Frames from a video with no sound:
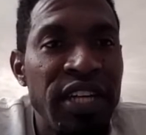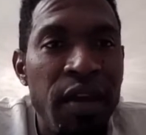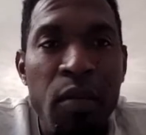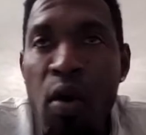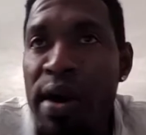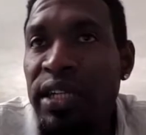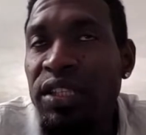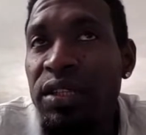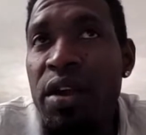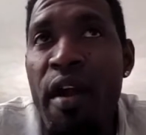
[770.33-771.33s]
reggae
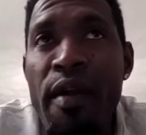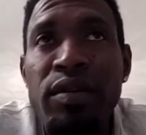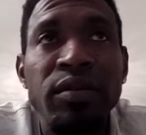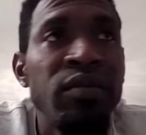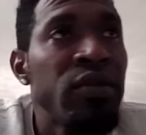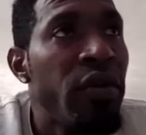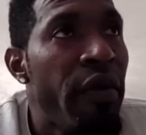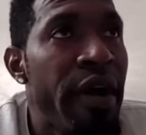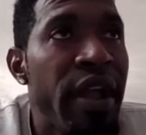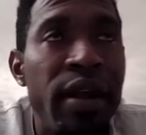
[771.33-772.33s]
boys,
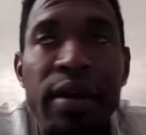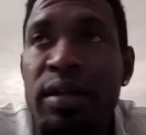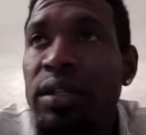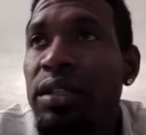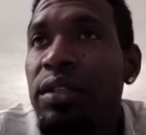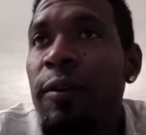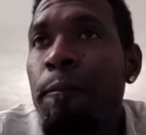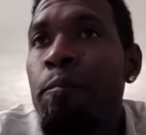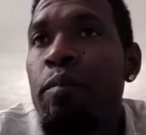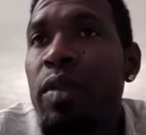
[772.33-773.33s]
reggae girls,
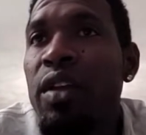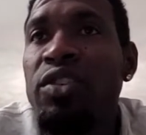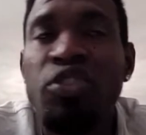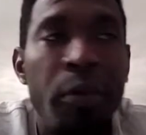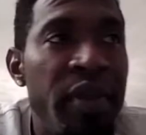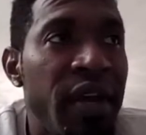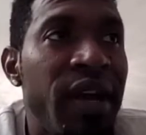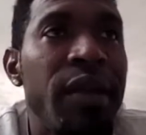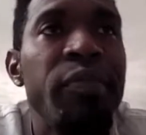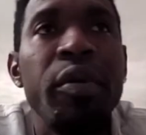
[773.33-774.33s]

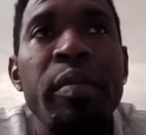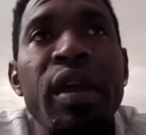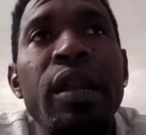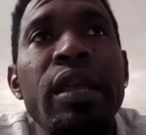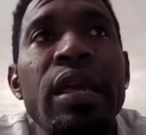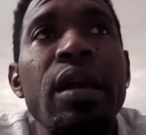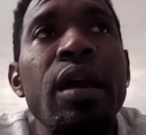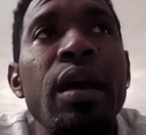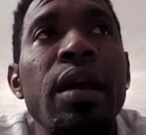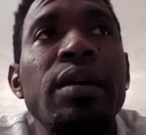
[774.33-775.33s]
Jamaican Premier
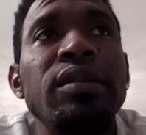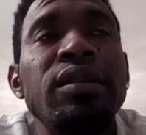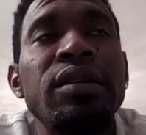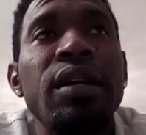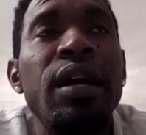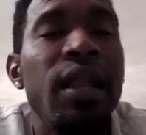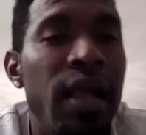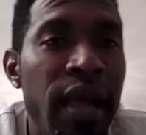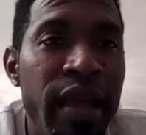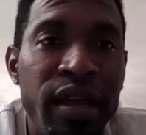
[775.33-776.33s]
League,
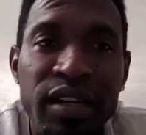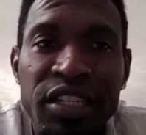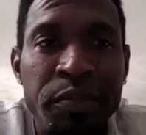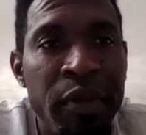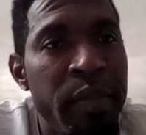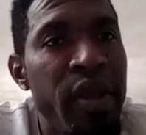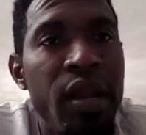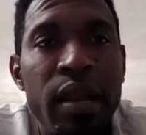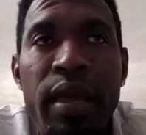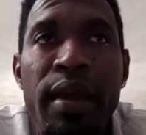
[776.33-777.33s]
English
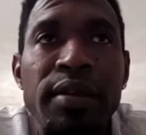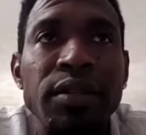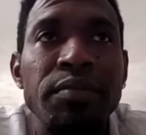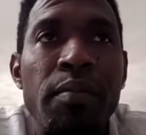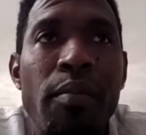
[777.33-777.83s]
Premier League,